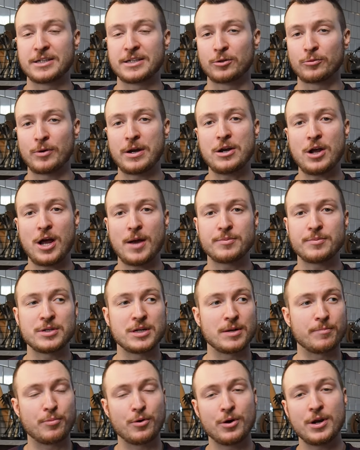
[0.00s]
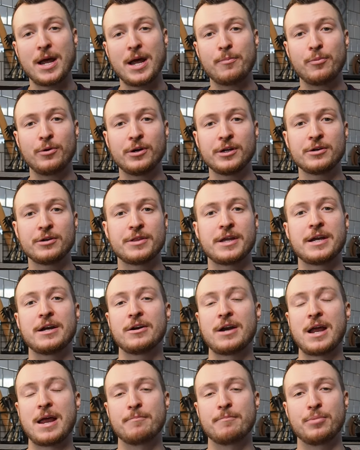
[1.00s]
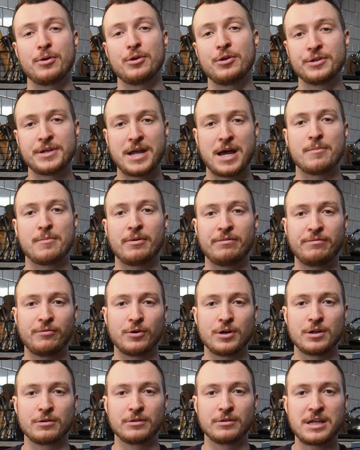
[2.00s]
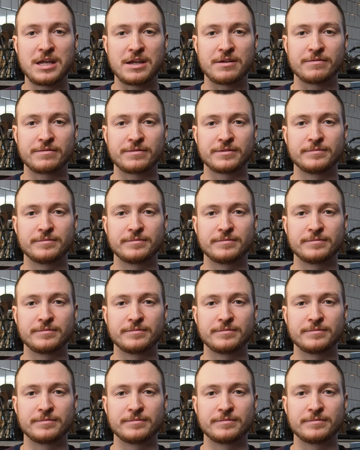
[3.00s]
a great option to put up while you're there and pull down before you leave.